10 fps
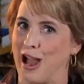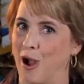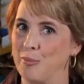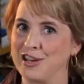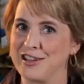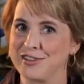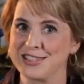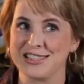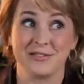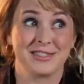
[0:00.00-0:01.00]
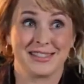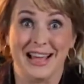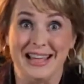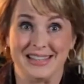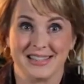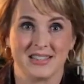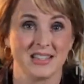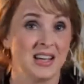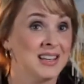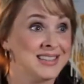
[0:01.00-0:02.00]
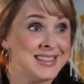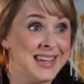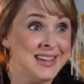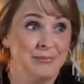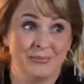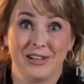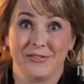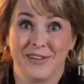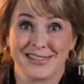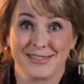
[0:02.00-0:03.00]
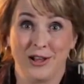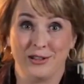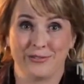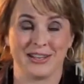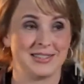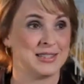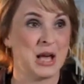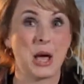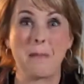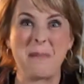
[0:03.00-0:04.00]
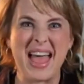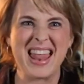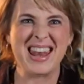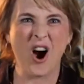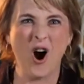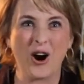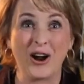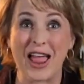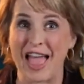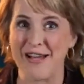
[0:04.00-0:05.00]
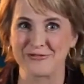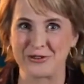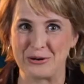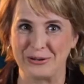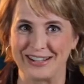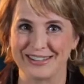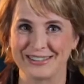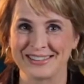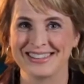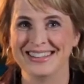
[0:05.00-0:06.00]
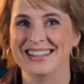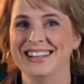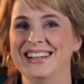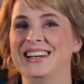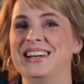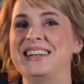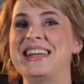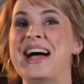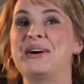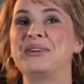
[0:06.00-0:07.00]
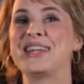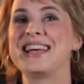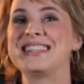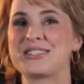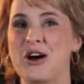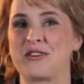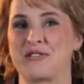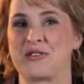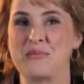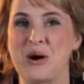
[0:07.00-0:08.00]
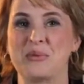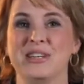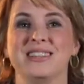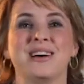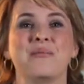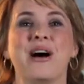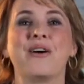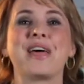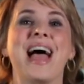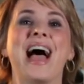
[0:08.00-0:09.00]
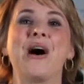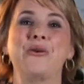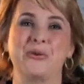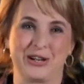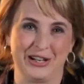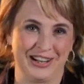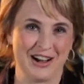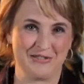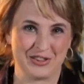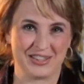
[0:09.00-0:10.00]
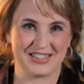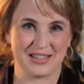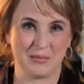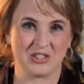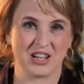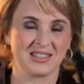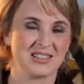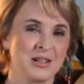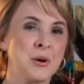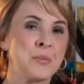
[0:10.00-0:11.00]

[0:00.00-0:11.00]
how many of us have sons? See, it affects all of us. Men are everywhere. Now, let's talk for a moment about how we're going to cover this subject.